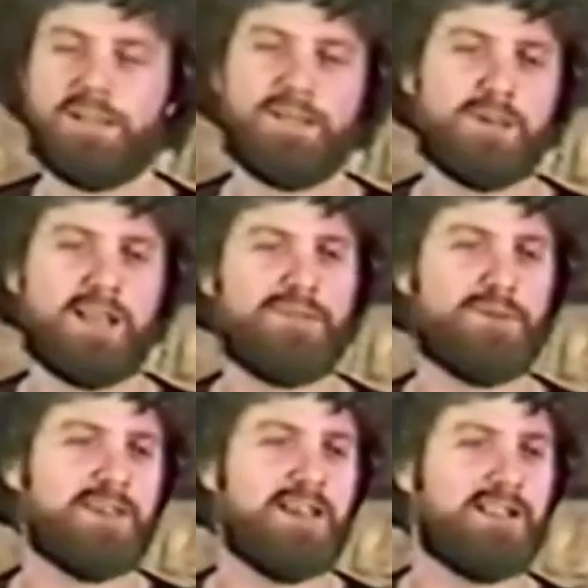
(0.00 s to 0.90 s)
but He would
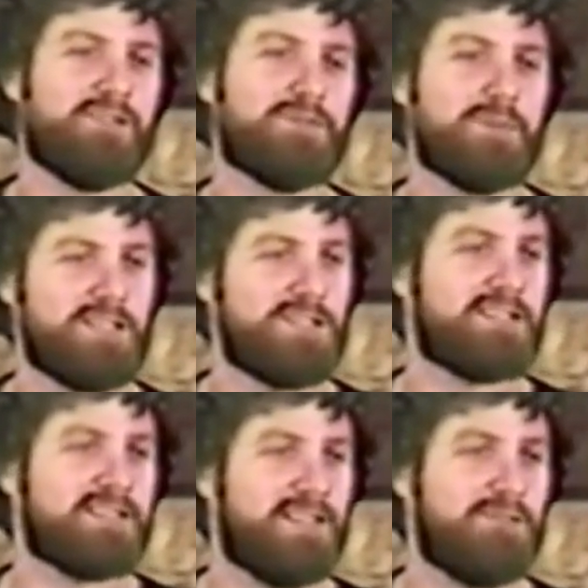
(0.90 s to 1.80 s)
have you yell from a
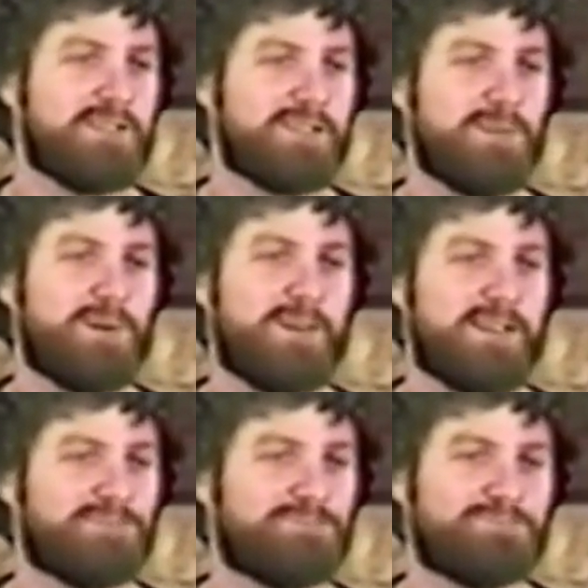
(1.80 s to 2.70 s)
gentle, loving
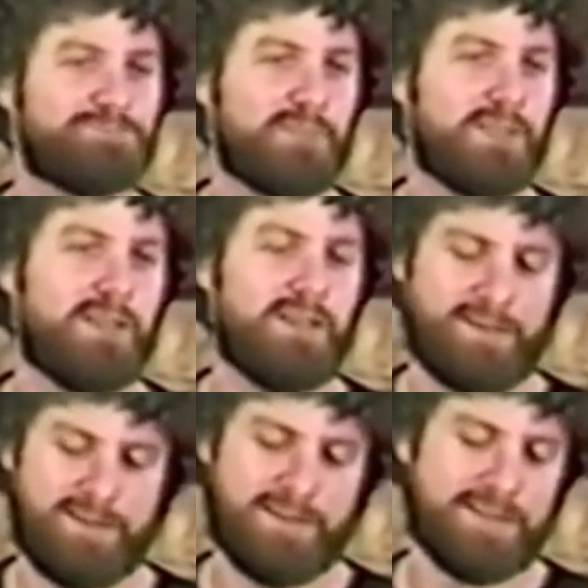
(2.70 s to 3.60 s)
spirit.
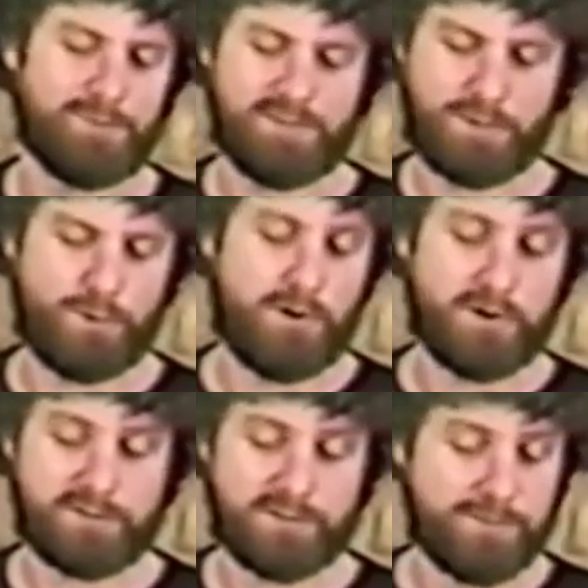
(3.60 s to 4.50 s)
And that's what this whole
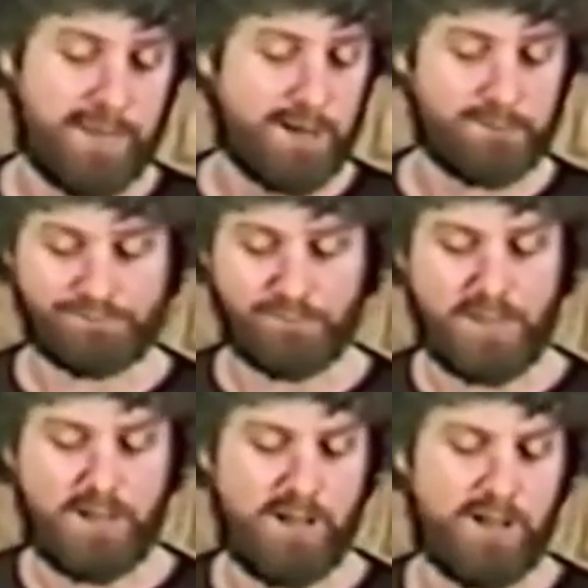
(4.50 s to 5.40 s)
article is about.
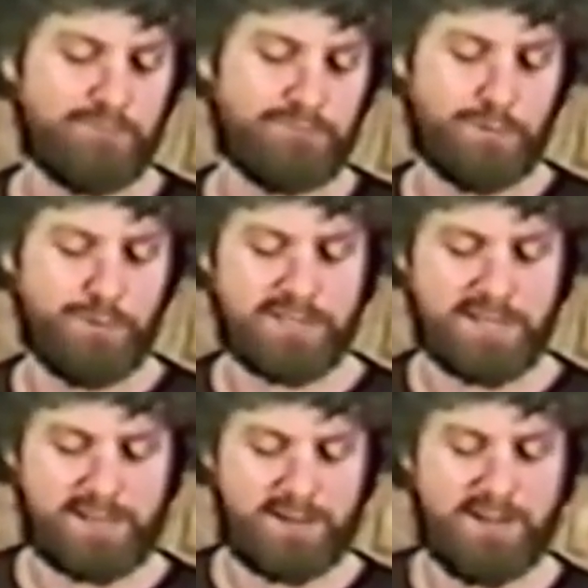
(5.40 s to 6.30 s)
Uh, the
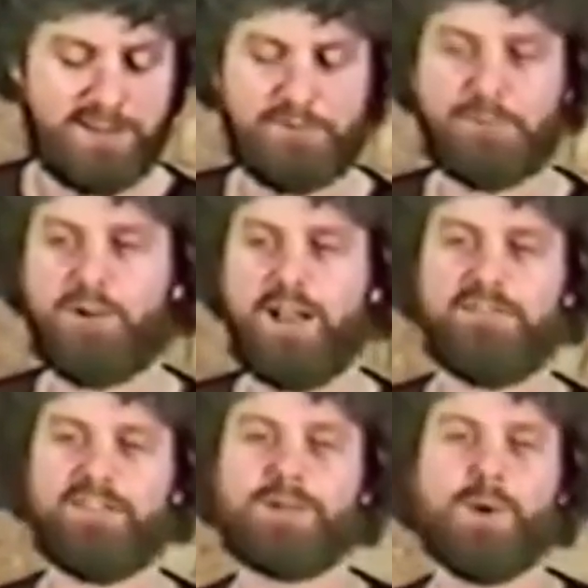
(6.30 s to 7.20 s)
reason I call it For
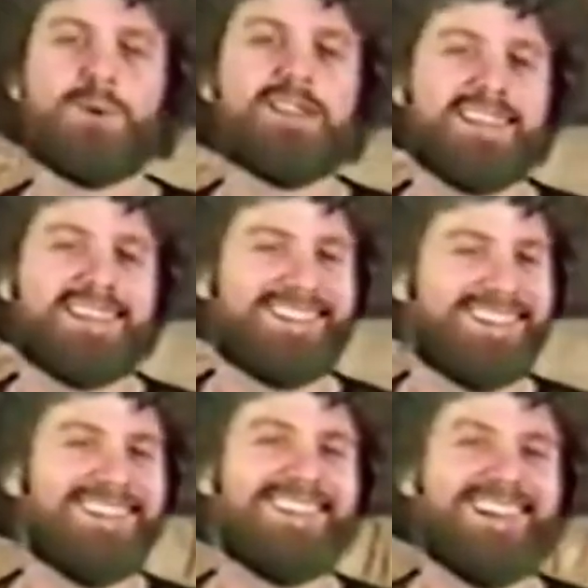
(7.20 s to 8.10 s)
Prophets Only,
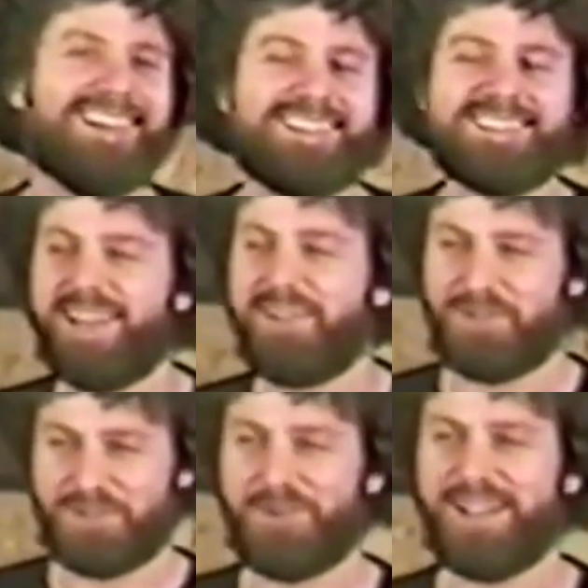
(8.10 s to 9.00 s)
it's kind
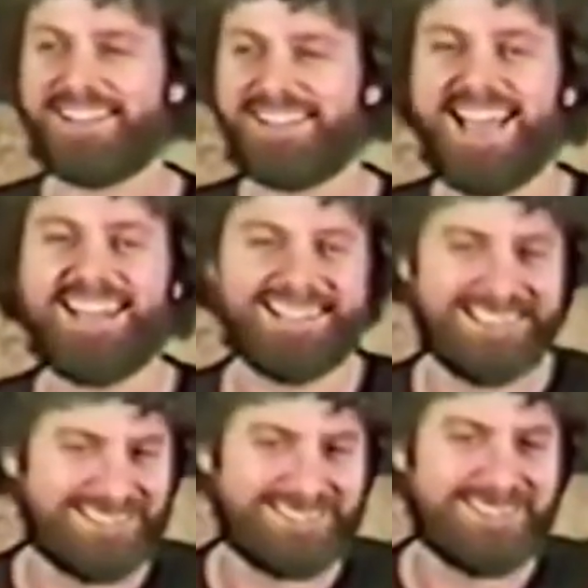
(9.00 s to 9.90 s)
of a trick
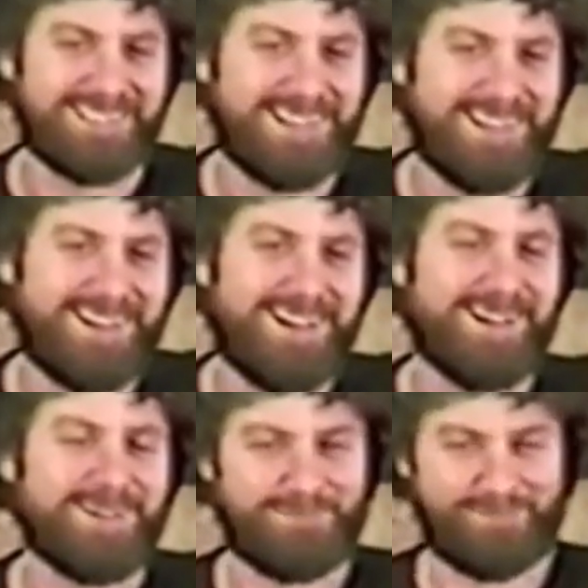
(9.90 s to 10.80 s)
title.
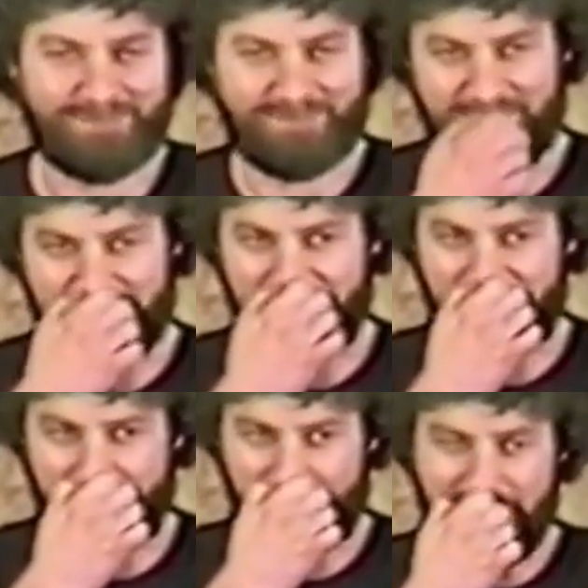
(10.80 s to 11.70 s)
Um,
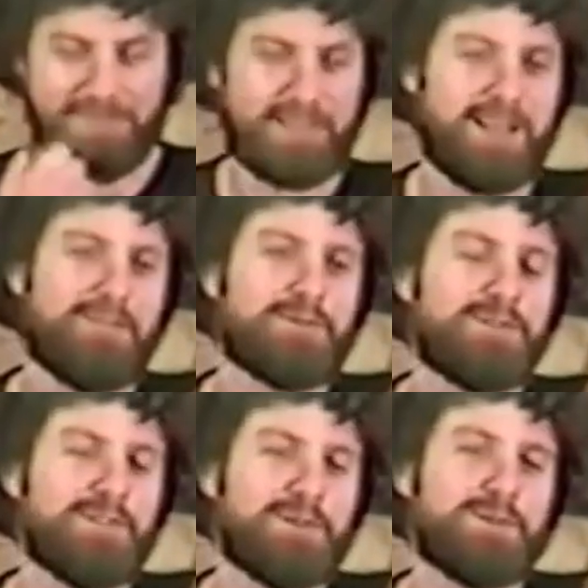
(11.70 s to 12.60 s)
on the
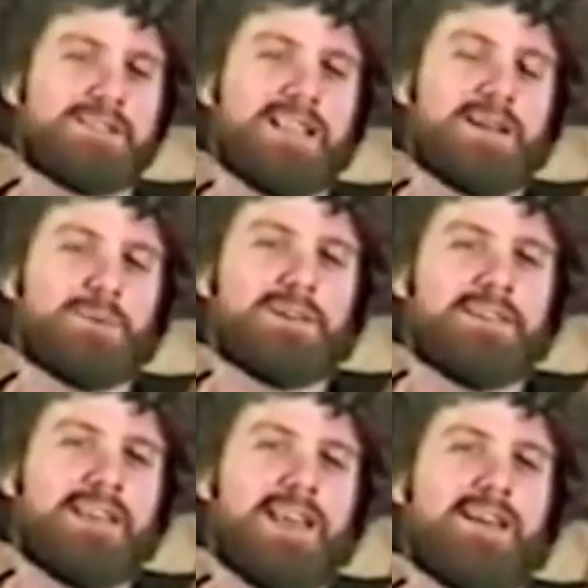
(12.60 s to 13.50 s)
cover of the newsletter, we're
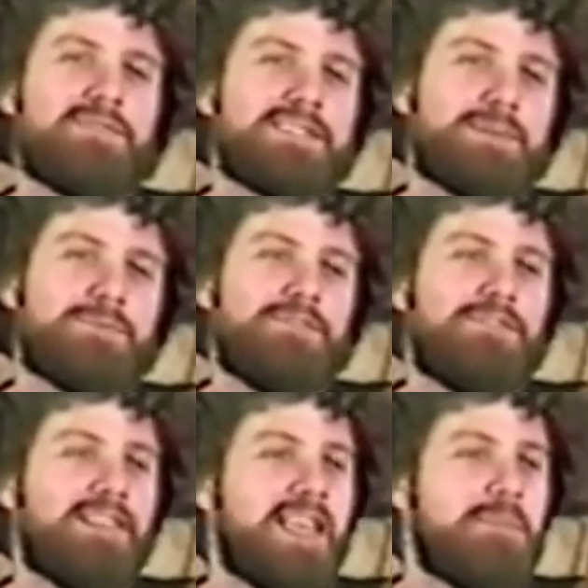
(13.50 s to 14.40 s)
going to have some
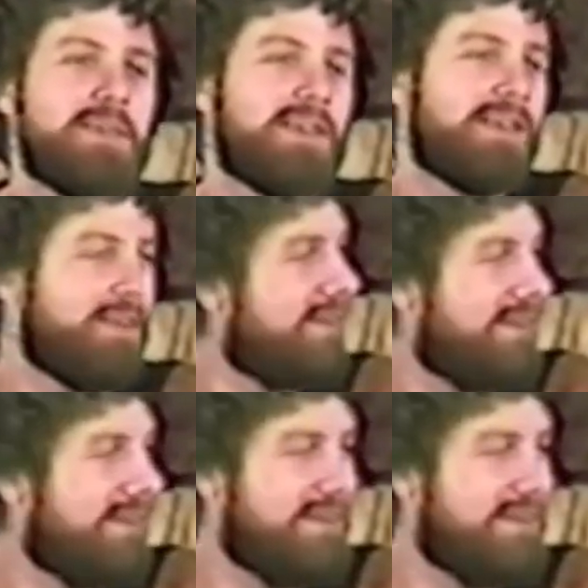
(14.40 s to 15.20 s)
flaming